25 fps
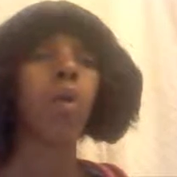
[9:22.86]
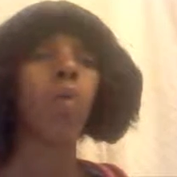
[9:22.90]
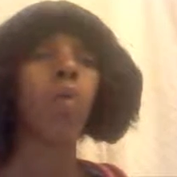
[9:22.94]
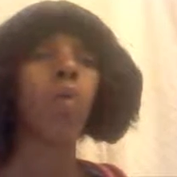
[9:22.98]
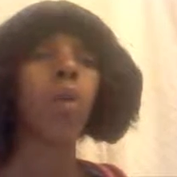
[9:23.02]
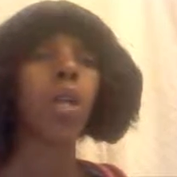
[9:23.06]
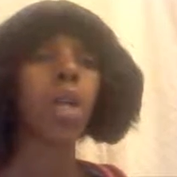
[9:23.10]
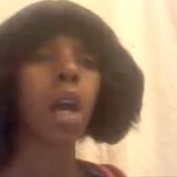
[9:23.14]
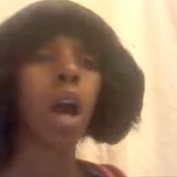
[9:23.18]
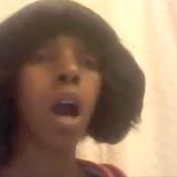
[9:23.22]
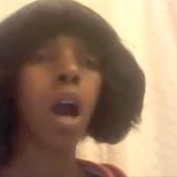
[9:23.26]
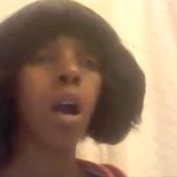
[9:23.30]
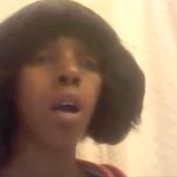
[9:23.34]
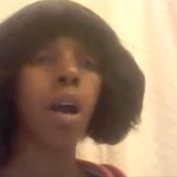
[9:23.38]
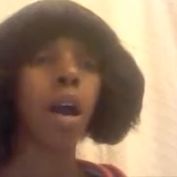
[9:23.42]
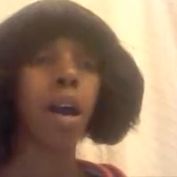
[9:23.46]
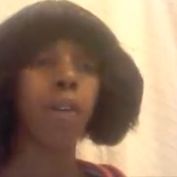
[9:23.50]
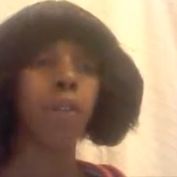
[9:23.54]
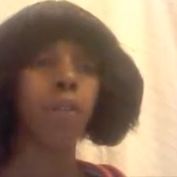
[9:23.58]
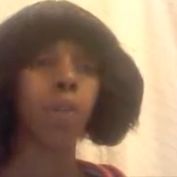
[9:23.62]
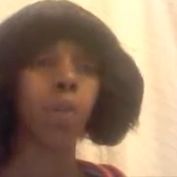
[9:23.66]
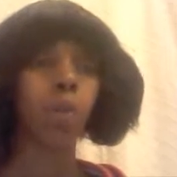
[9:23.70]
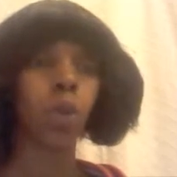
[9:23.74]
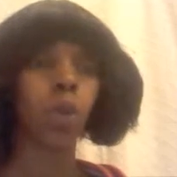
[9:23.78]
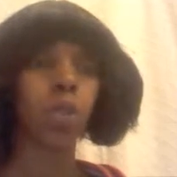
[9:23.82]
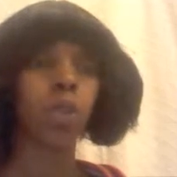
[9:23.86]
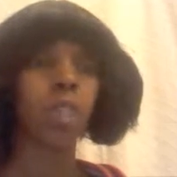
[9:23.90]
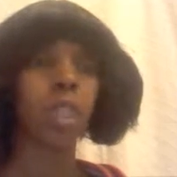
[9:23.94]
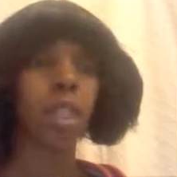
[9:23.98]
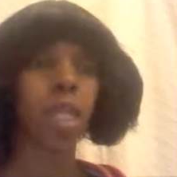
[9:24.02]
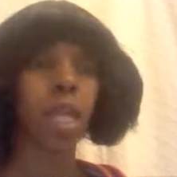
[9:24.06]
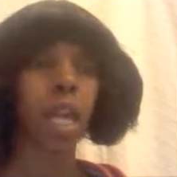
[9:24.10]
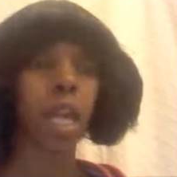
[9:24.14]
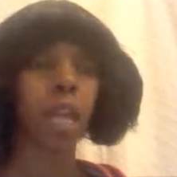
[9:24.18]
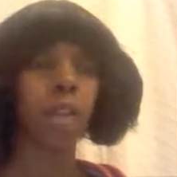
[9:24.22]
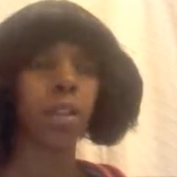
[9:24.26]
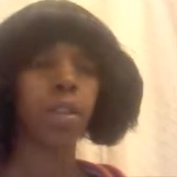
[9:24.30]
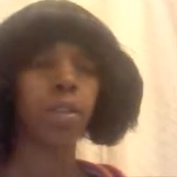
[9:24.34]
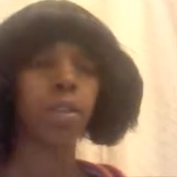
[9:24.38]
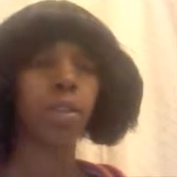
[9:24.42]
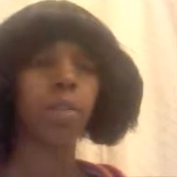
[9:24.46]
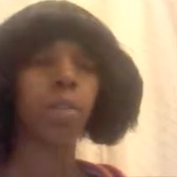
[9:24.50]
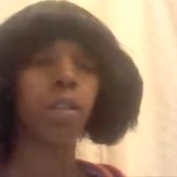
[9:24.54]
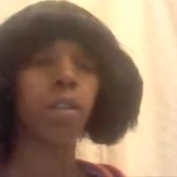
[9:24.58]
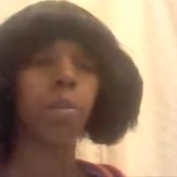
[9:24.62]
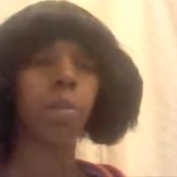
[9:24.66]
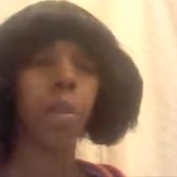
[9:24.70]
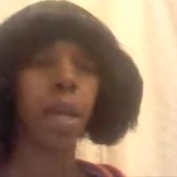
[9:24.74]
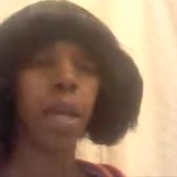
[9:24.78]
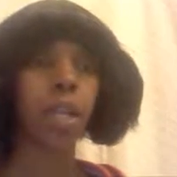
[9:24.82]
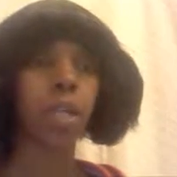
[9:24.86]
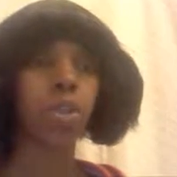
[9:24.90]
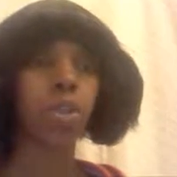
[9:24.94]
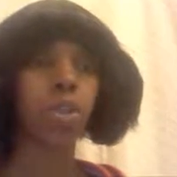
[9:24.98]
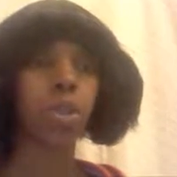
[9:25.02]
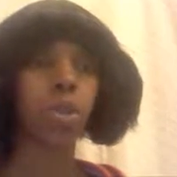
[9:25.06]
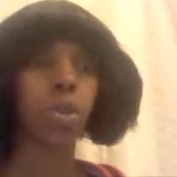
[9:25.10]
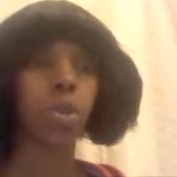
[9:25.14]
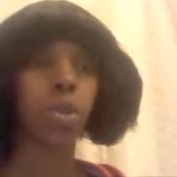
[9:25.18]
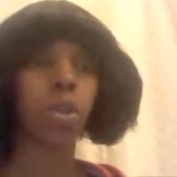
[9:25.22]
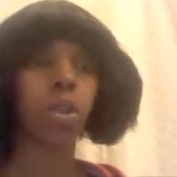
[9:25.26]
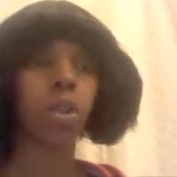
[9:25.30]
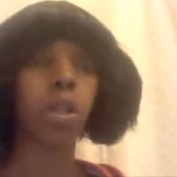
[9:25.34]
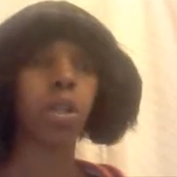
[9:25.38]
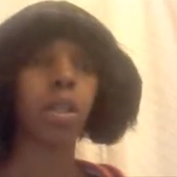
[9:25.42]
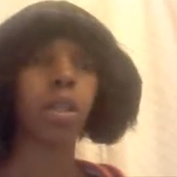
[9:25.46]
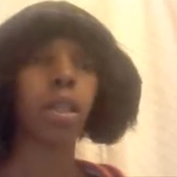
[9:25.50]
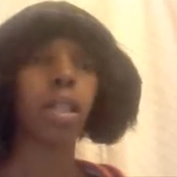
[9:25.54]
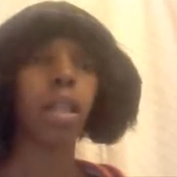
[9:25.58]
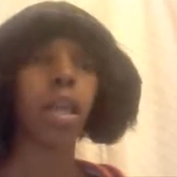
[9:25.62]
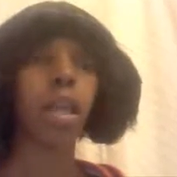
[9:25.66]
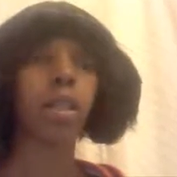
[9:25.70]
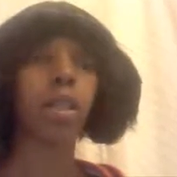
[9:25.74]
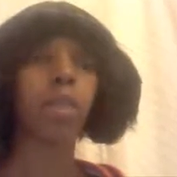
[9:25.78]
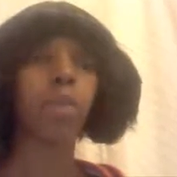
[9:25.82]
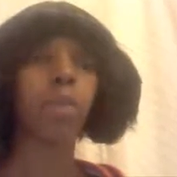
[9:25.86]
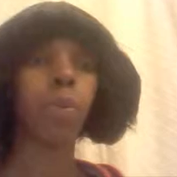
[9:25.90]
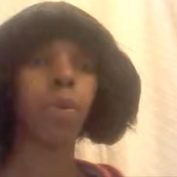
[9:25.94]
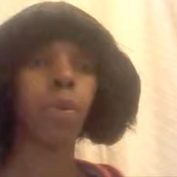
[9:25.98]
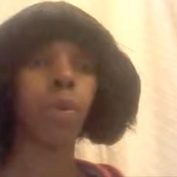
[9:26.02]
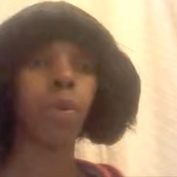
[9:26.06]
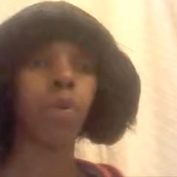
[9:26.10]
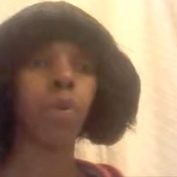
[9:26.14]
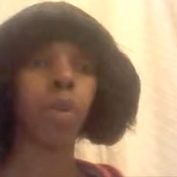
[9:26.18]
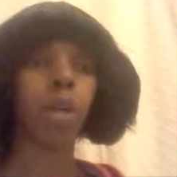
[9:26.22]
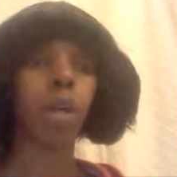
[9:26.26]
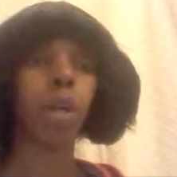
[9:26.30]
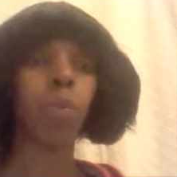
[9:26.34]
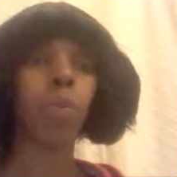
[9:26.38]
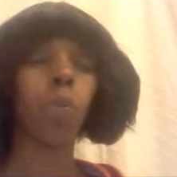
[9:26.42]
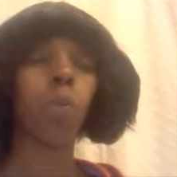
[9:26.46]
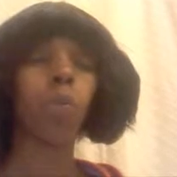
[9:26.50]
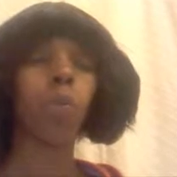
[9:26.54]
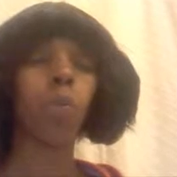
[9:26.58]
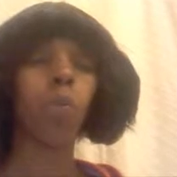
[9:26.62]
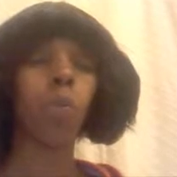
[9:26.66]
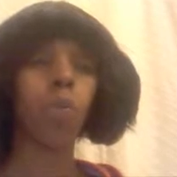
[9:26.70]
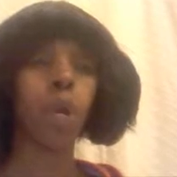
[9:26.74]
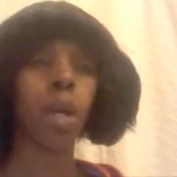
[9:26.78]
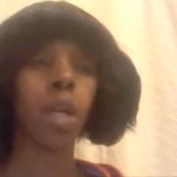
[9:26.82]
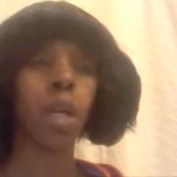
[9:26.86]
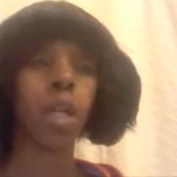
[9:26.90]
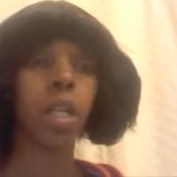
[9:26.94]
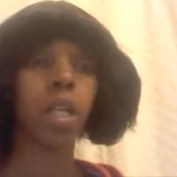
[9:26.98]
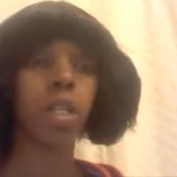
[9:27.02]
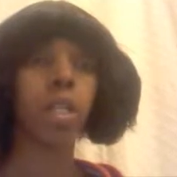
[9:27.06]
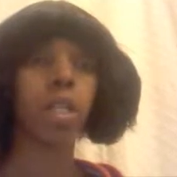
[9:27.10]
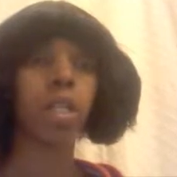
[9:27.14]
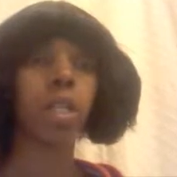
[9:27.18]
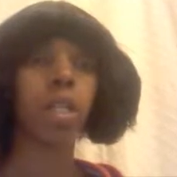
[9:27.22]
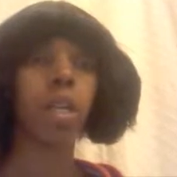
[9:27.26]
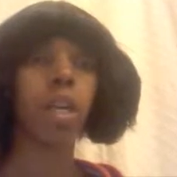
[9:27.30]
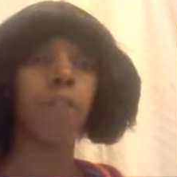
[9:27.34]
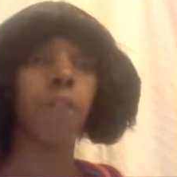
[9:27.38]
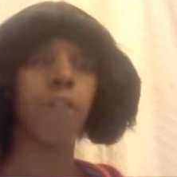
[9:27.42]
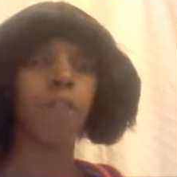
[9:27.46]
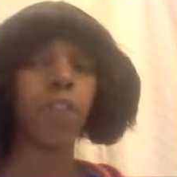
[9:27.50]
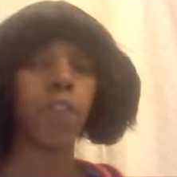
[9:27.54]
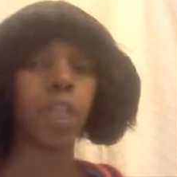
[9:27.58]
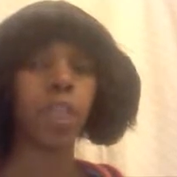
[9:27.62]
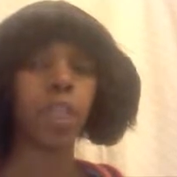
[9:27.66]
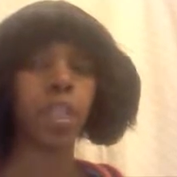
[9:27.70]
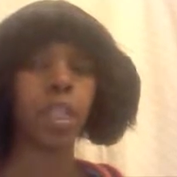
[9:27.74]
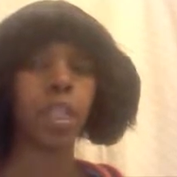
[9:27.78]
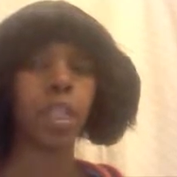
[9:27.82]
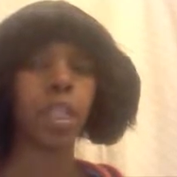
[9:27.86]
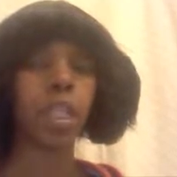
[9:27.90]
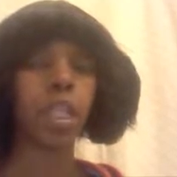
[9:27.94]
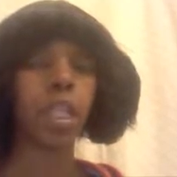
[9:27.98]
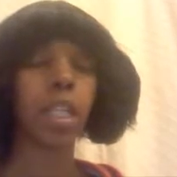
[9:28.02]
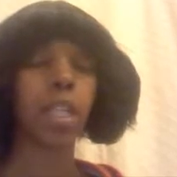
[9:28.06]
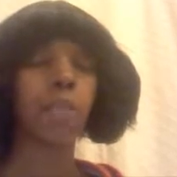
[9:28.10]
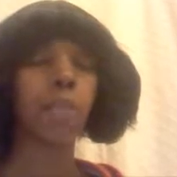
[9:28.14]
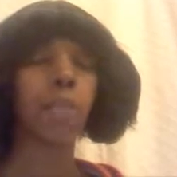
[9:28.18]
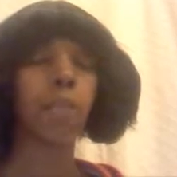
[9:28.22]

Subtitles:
we all have to work together to make sure that the program runs efficiently,